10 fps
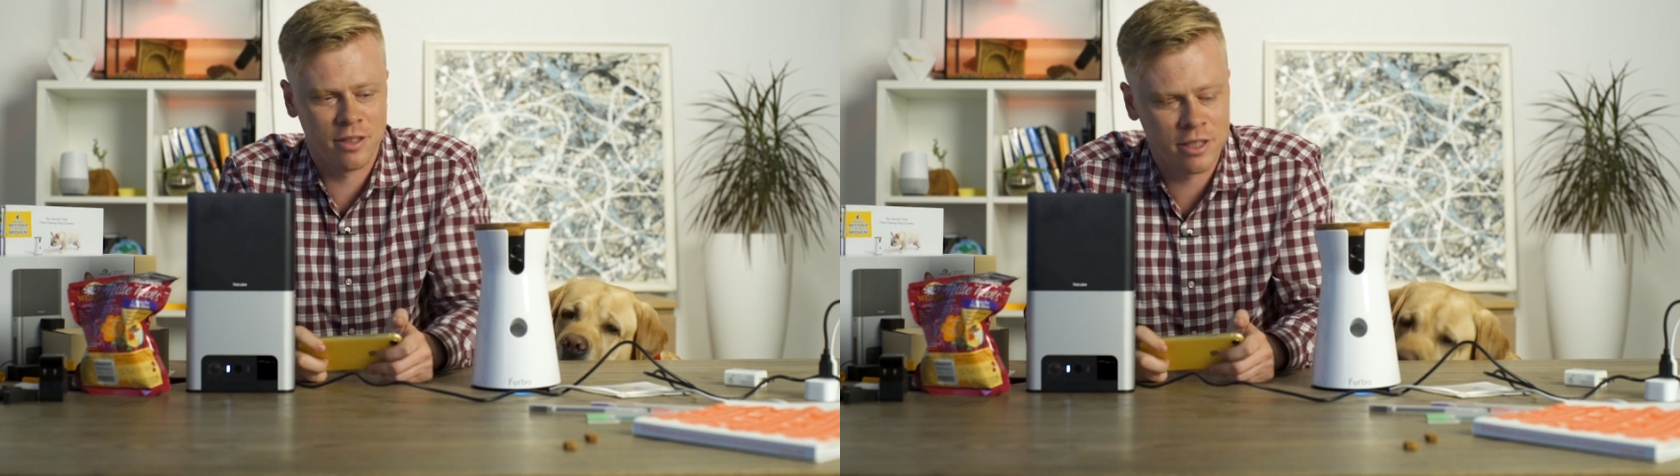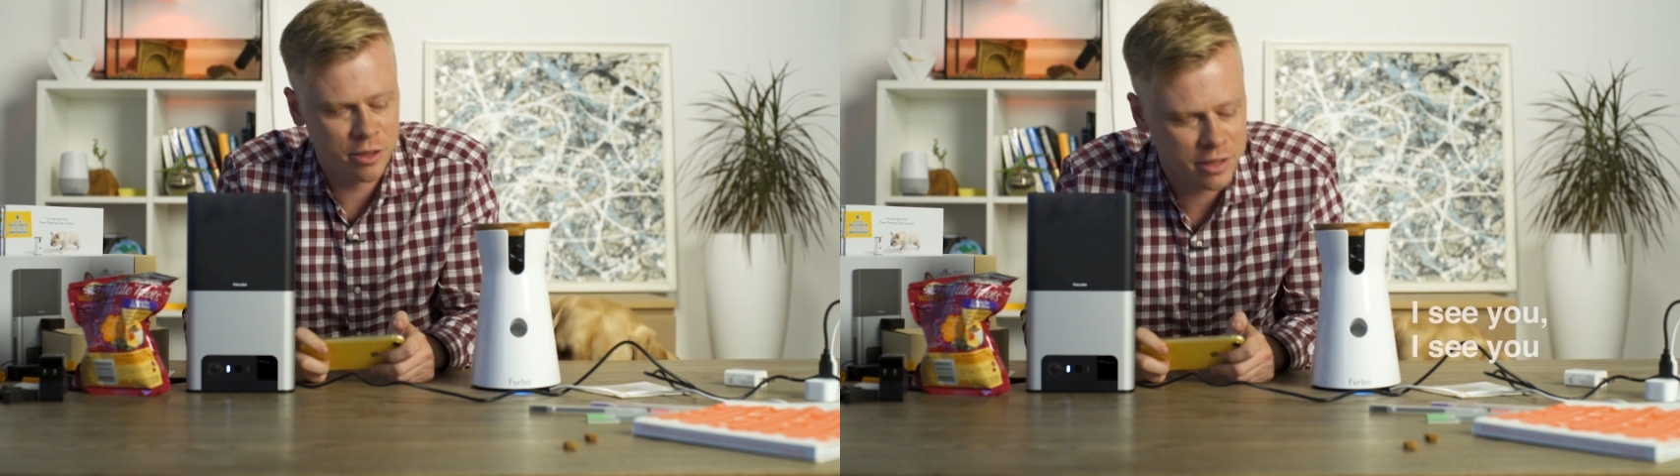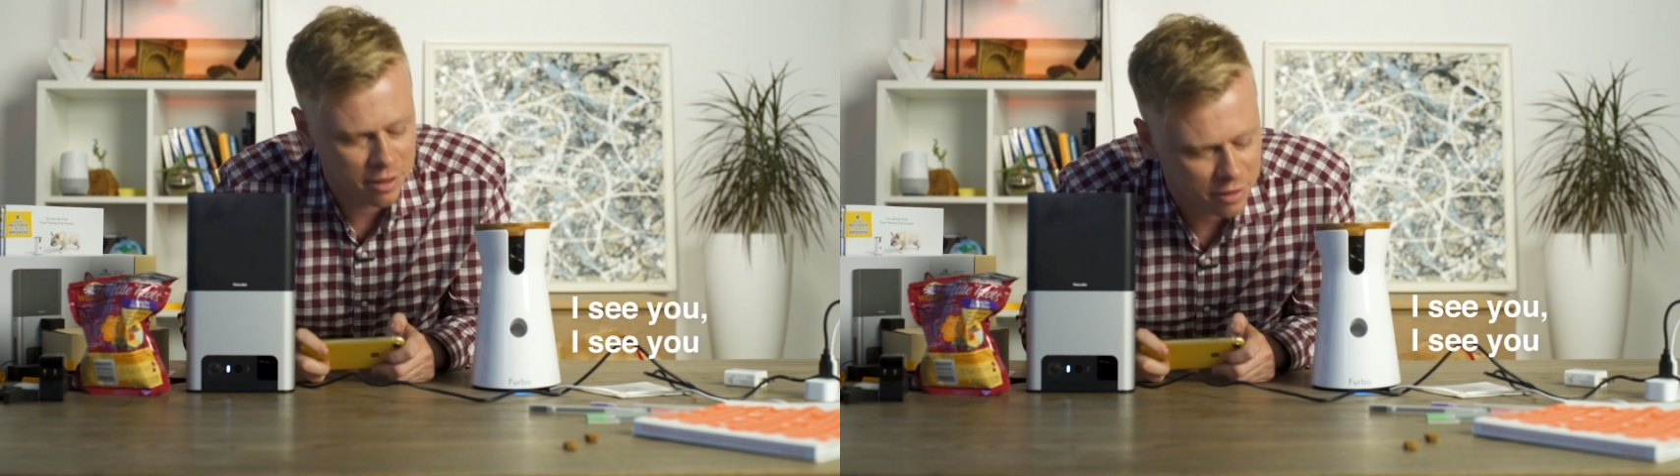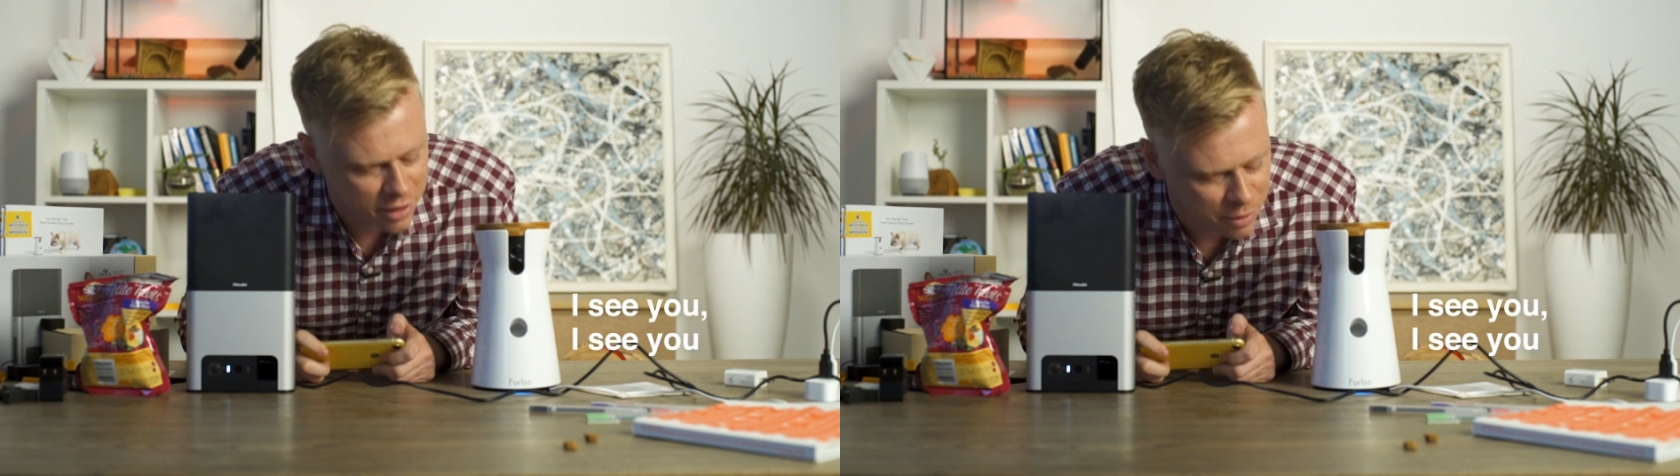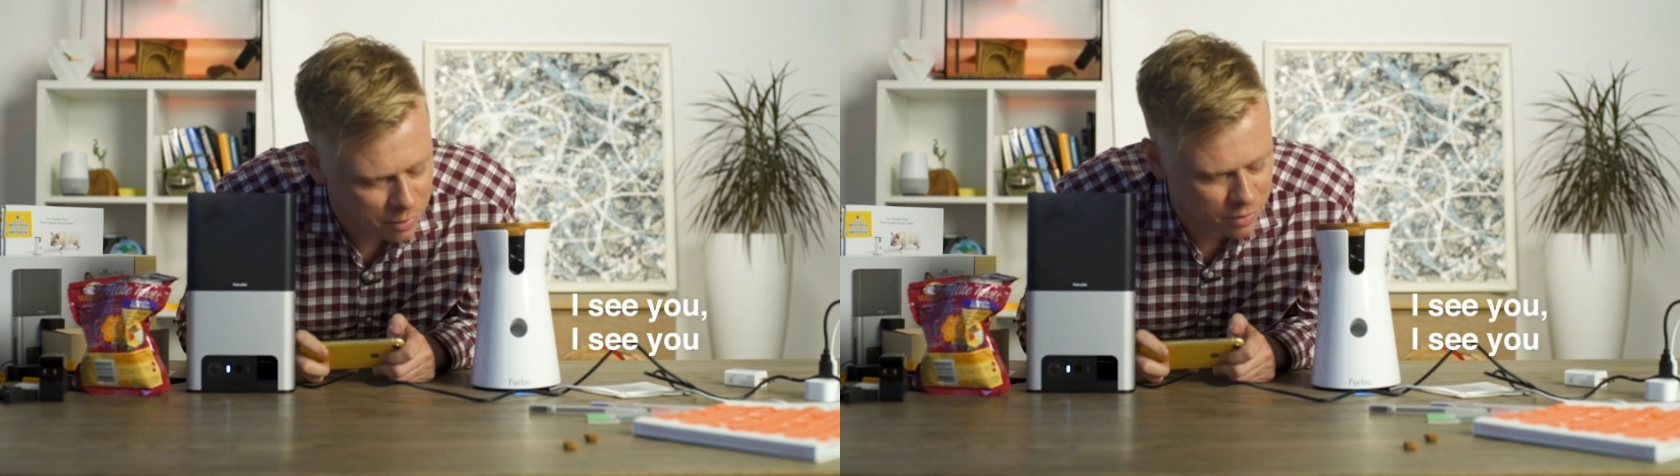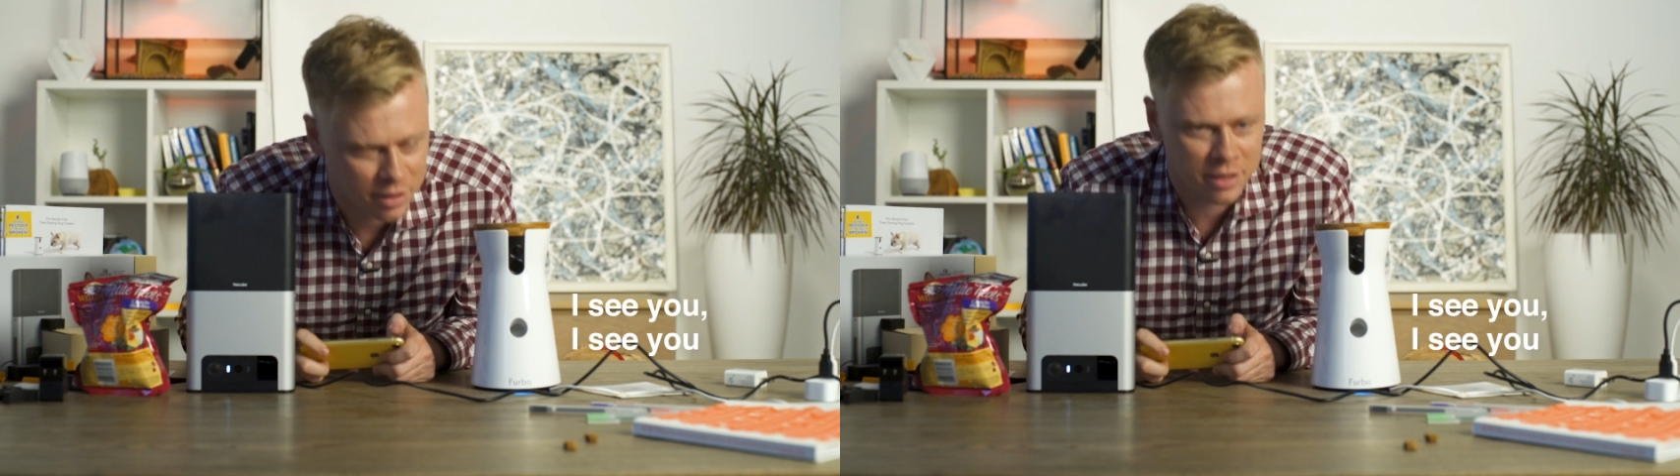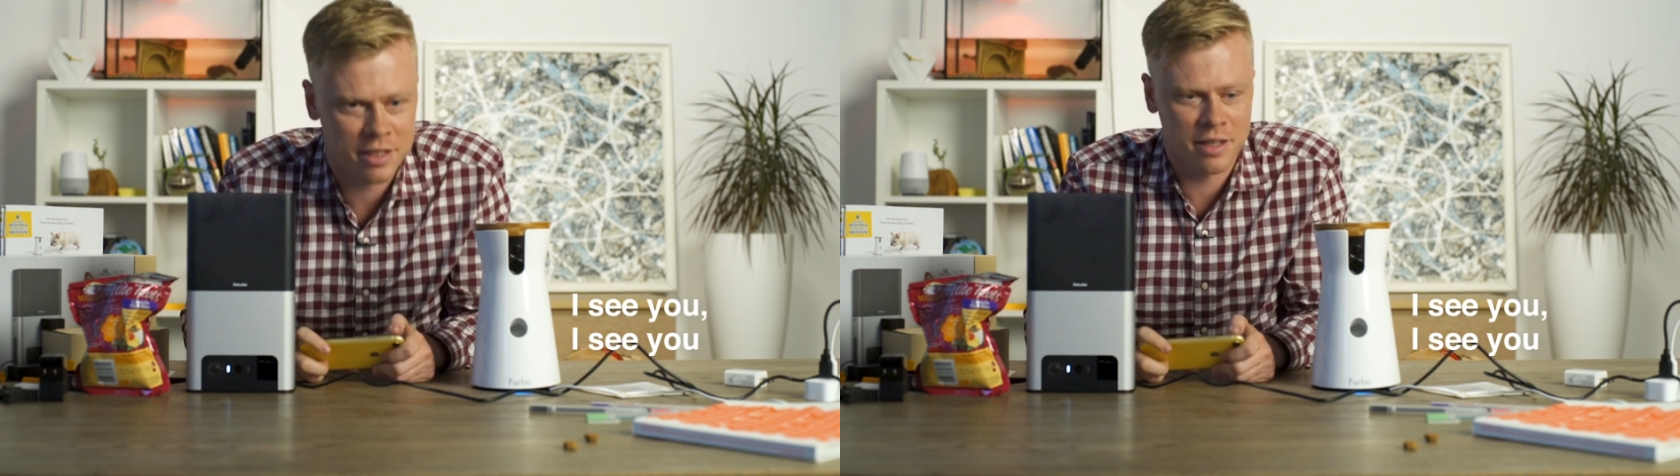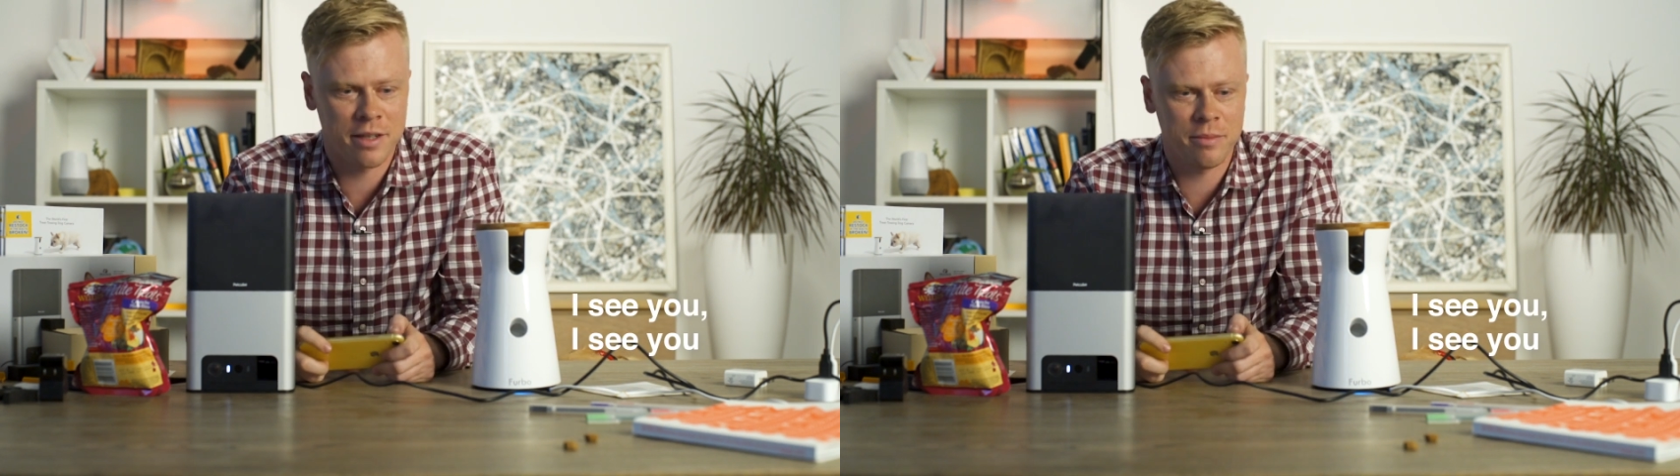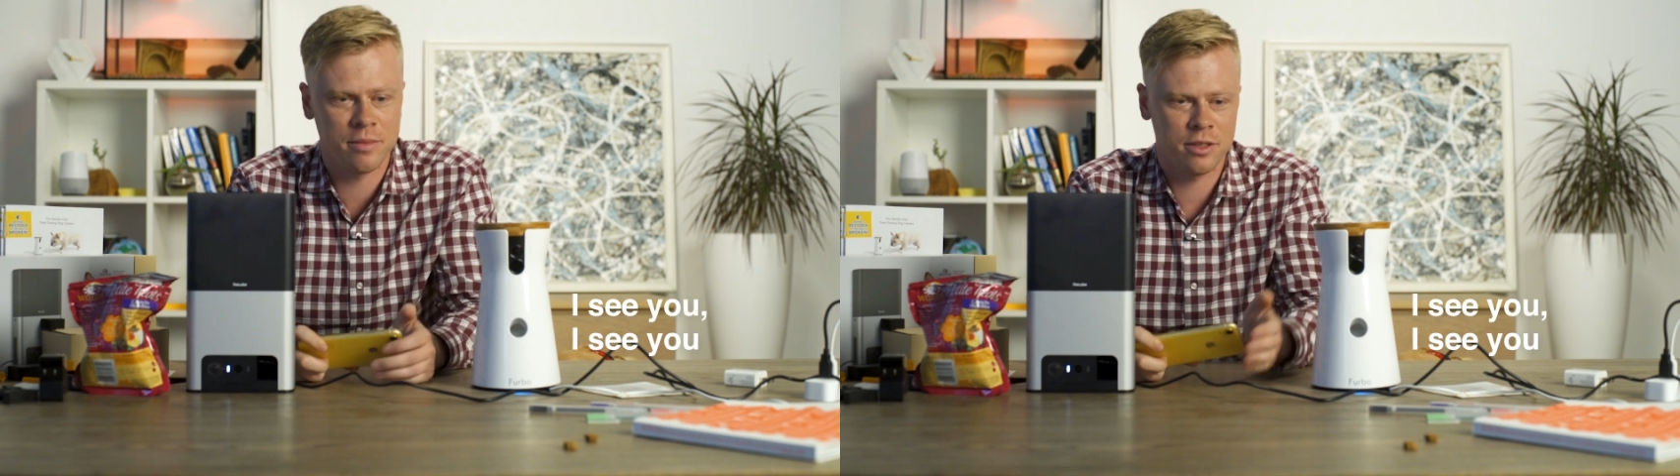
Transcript: it shoots out a couple at a time.